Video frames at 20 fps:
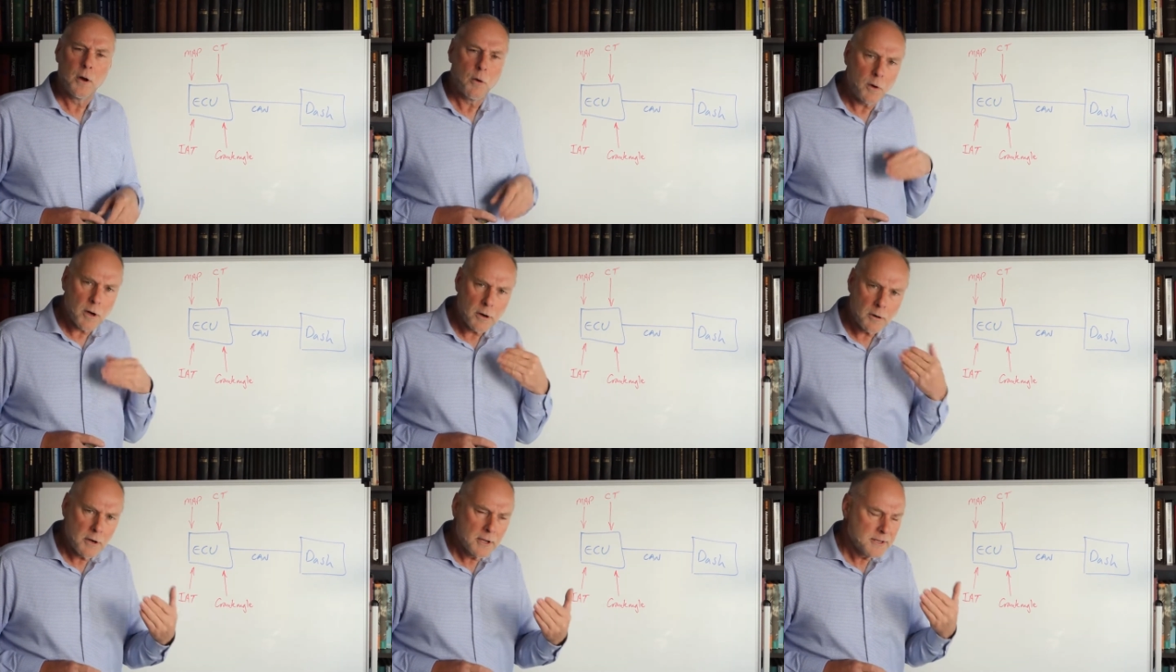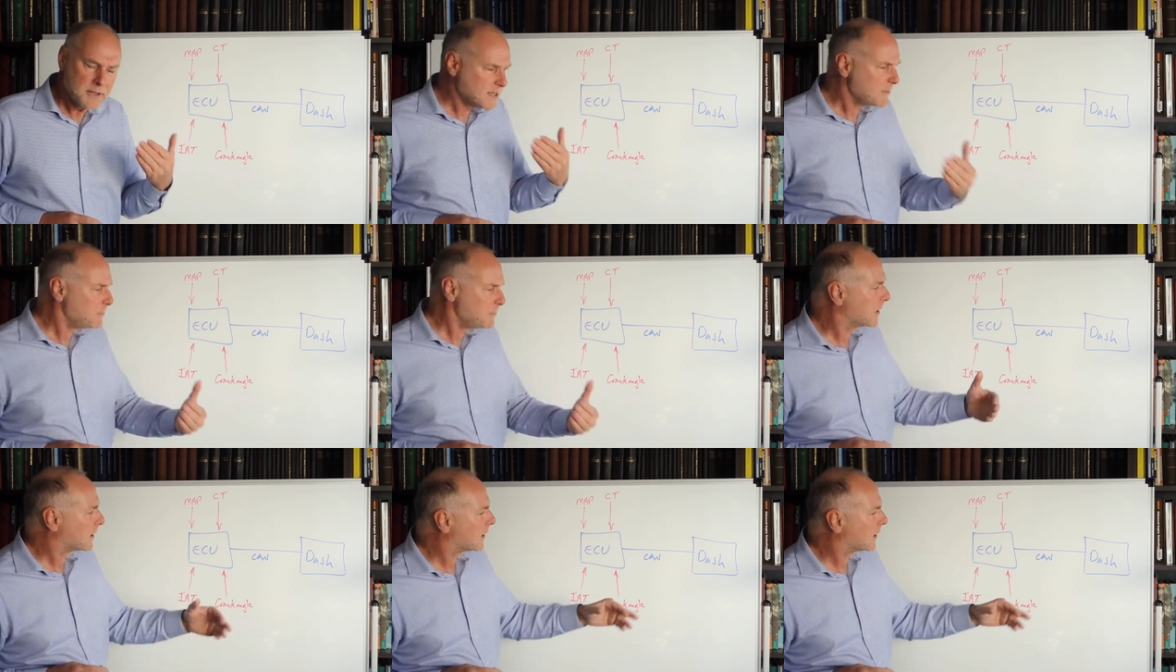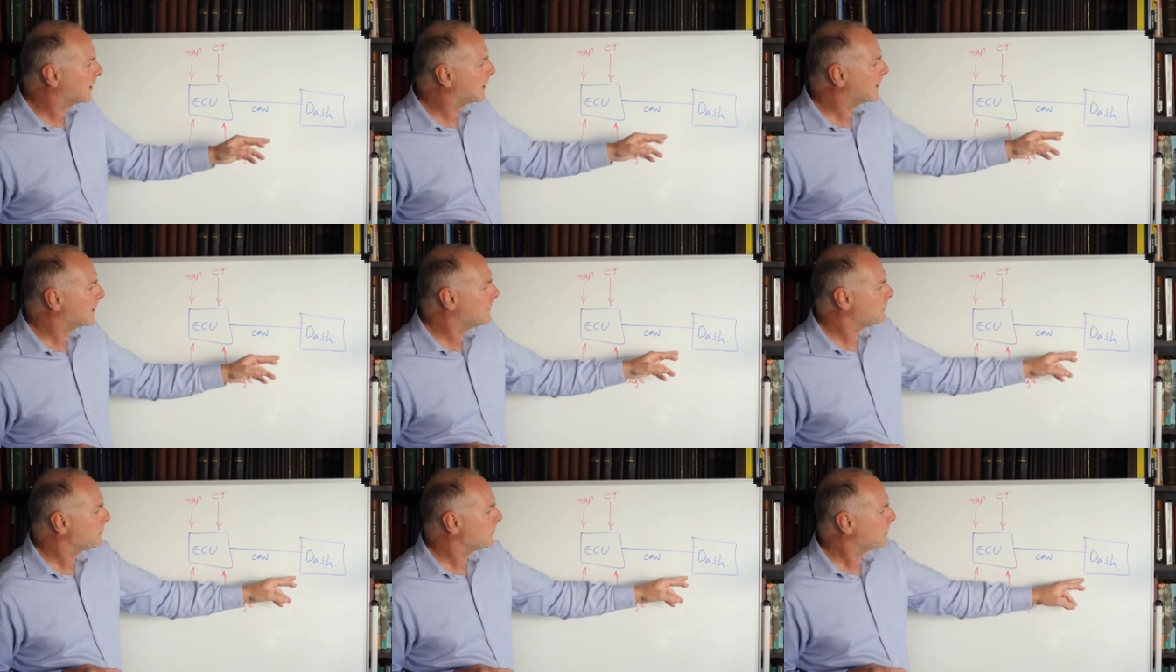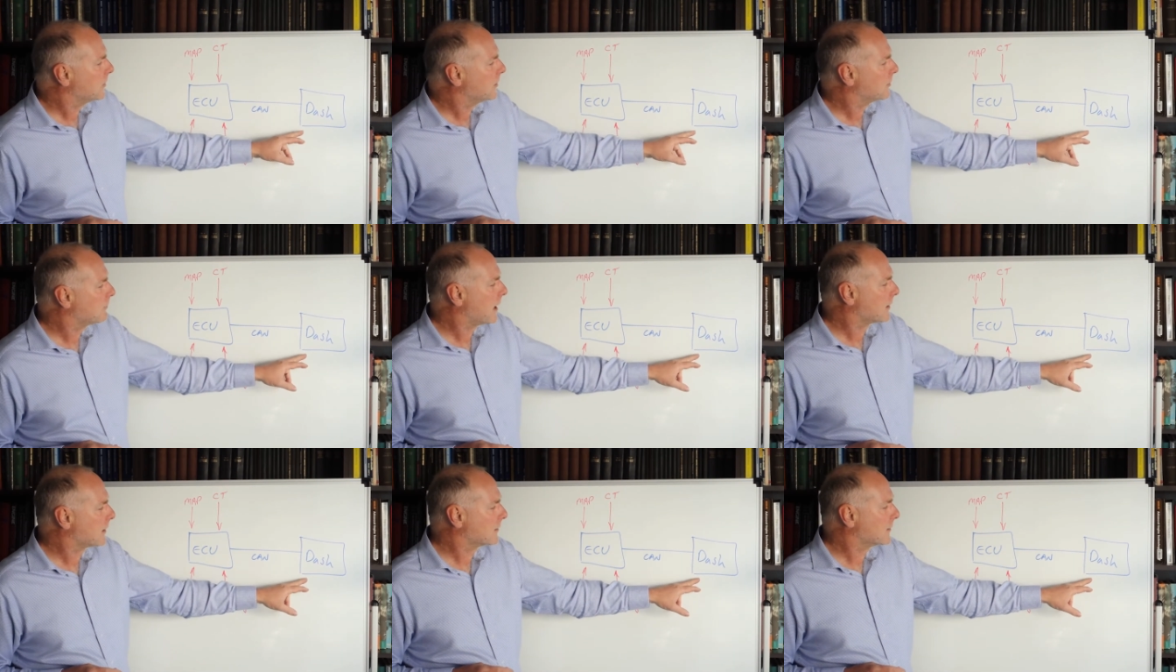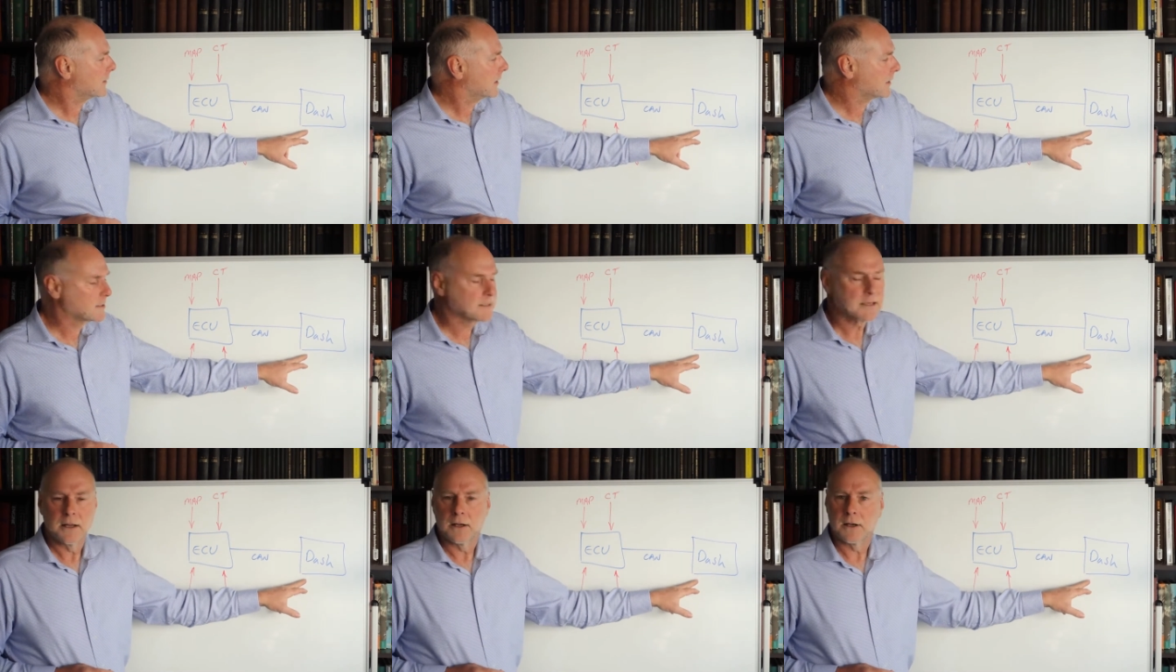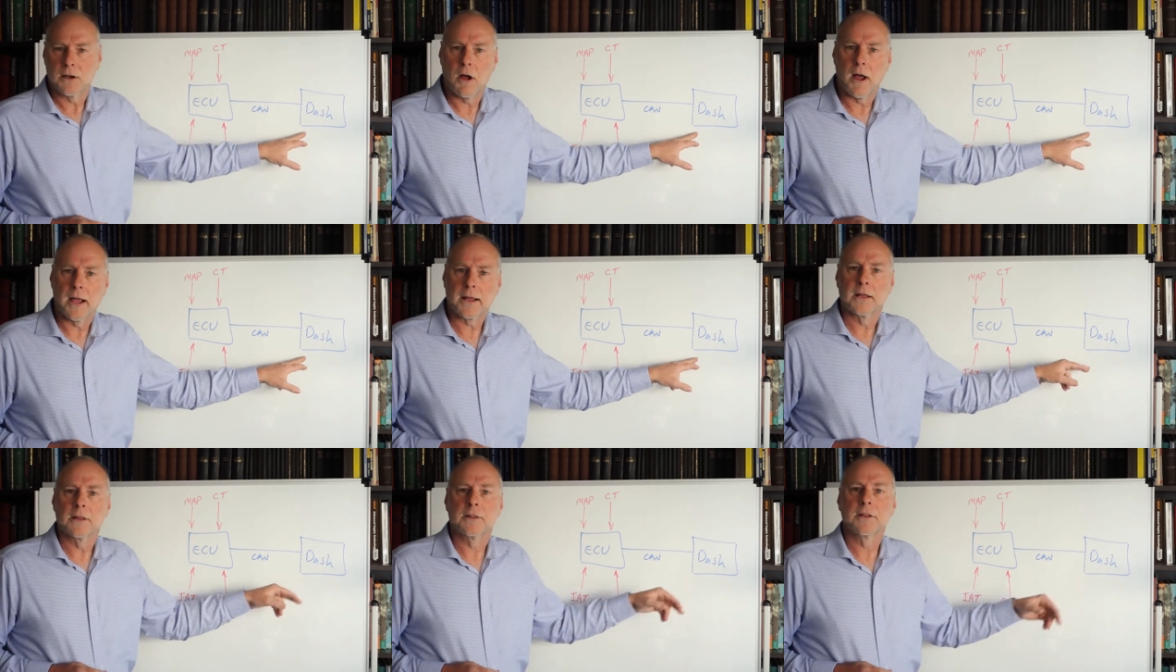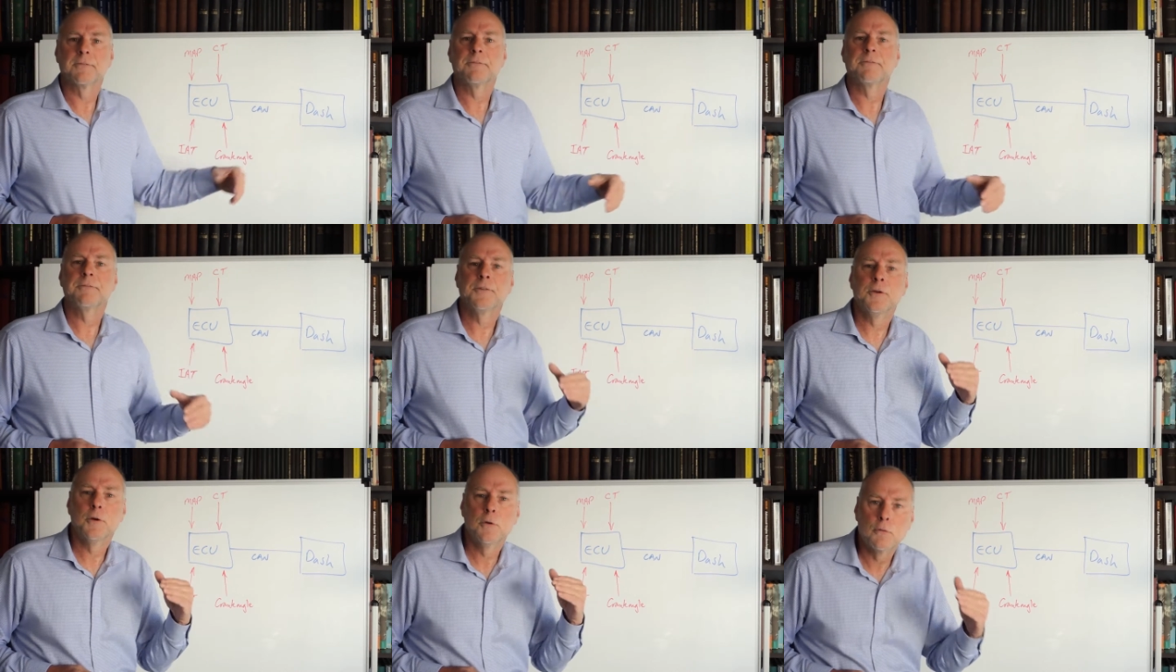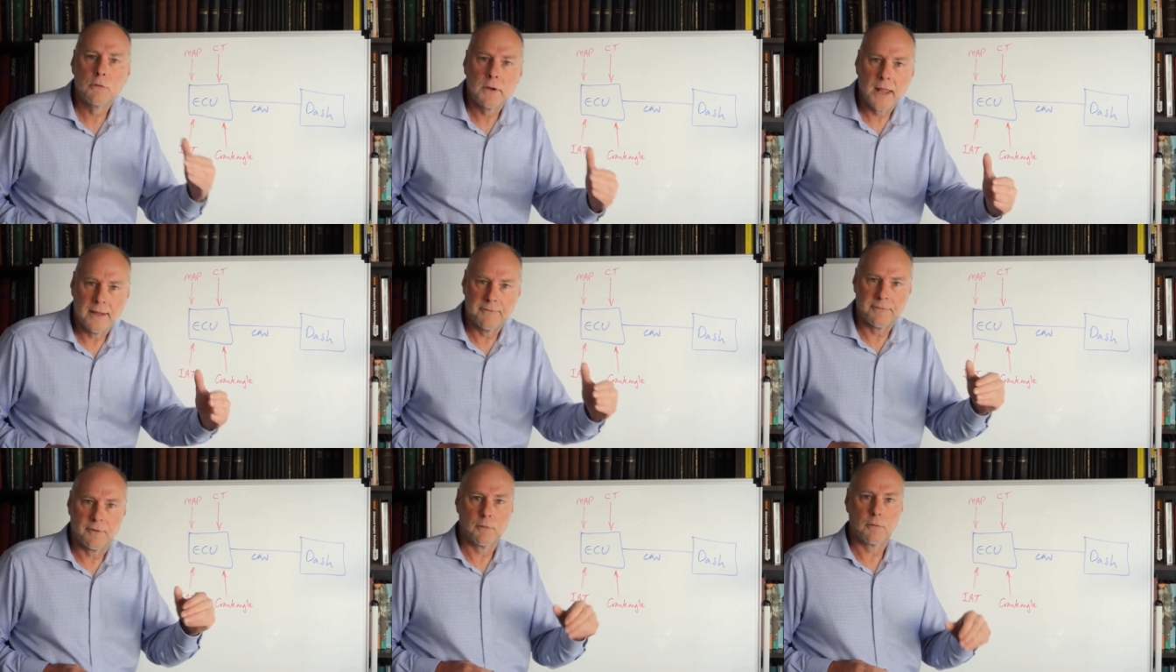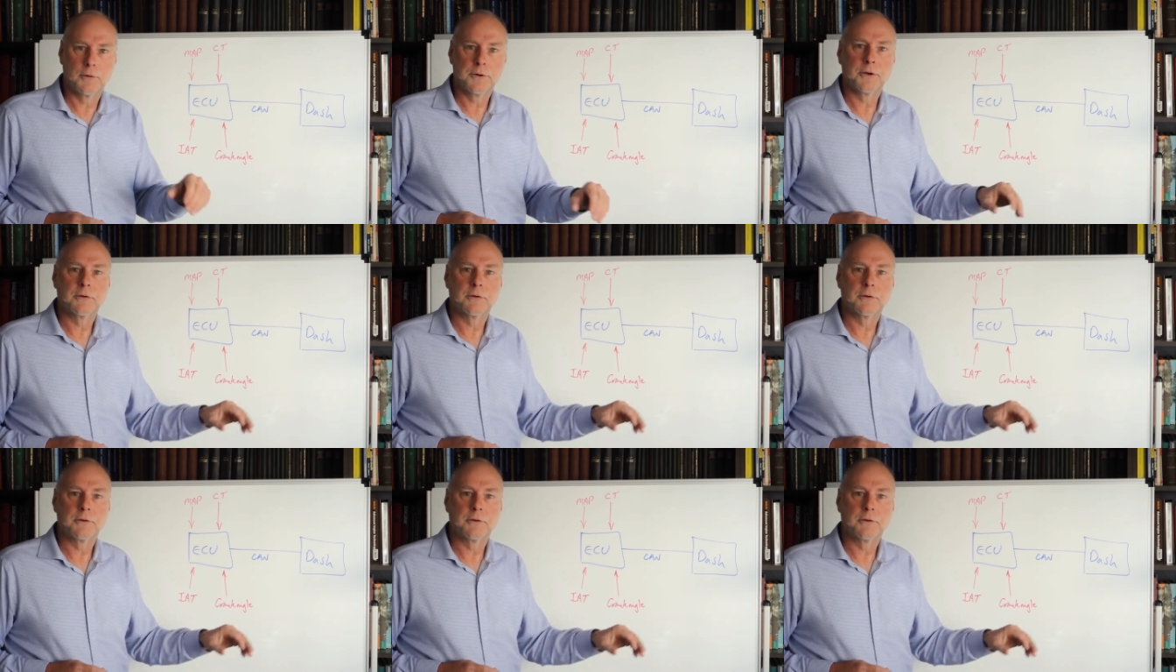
Well, typically you'd run things like the fuel level.